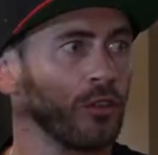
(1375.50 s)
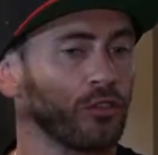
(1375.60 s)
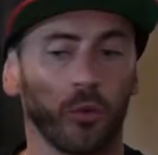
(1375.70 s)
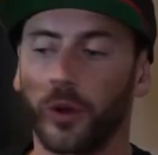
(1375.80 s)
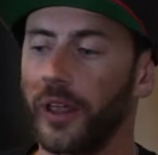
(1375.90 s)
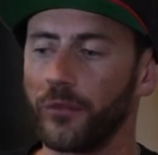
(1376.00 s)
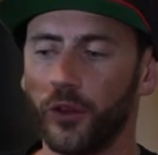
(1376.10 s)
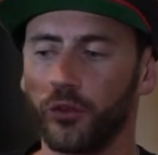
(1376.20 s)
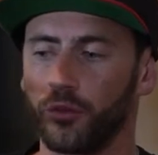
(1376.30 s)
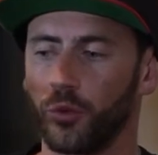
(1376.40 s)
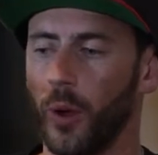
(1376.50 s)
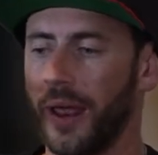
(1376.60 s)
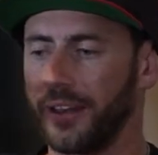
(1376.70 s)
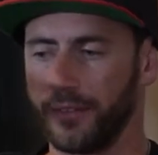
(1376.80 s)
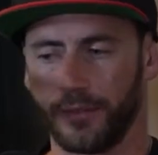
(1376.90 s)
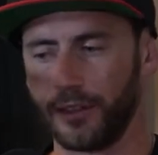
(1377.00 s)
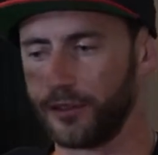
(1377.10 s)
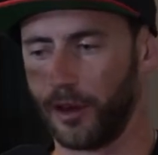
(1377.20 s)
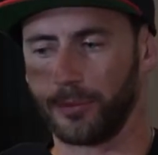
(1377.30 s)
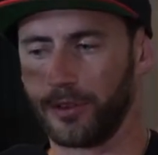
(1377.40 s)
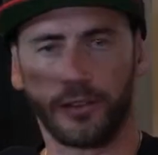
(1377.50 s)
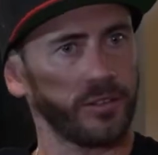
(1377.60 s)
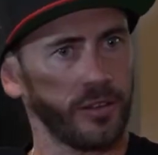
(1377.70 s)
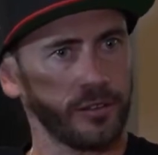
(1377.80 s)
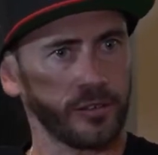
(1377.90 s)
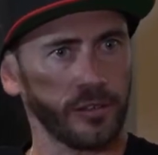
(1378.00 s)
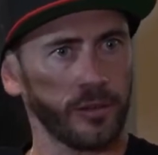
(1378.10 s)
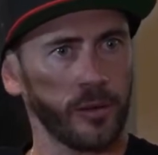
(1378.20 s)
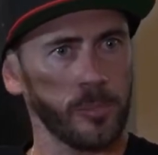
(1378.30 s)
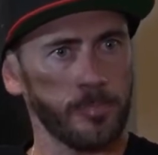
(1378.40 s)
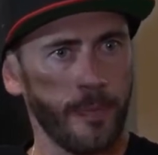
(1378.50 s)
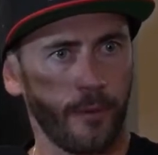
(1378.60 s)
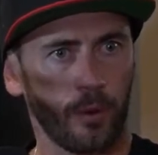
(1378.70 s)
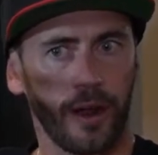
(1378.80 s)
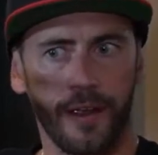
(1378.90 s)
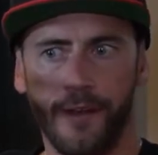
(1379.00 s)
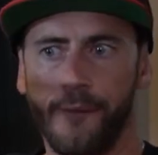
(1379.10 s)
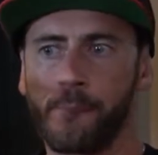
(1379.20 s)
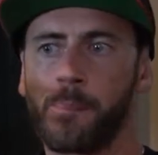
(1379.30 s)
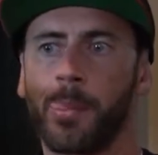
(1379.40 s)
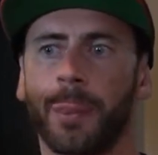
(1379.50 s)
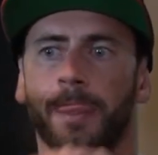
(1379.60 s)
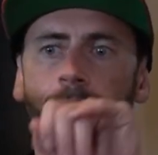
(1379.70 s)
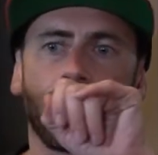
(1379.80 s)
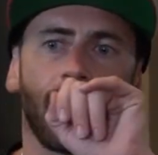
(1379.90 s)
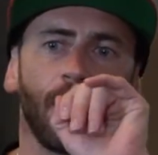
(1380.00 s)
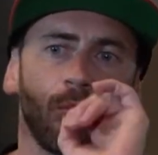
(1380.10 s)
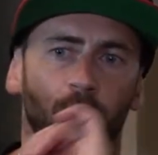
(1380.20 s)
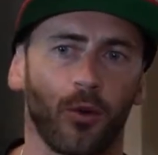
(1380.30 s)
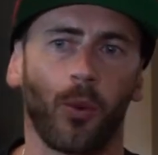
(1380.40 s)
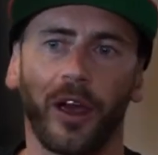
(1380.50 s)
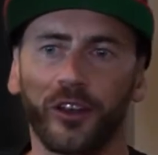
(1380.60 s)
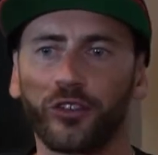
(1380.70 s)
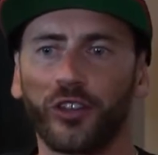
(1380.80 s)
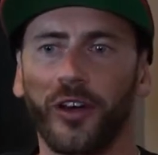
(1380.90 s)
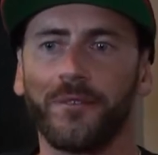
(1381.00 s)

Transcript: So whenever you do any of these substances, right, it requires a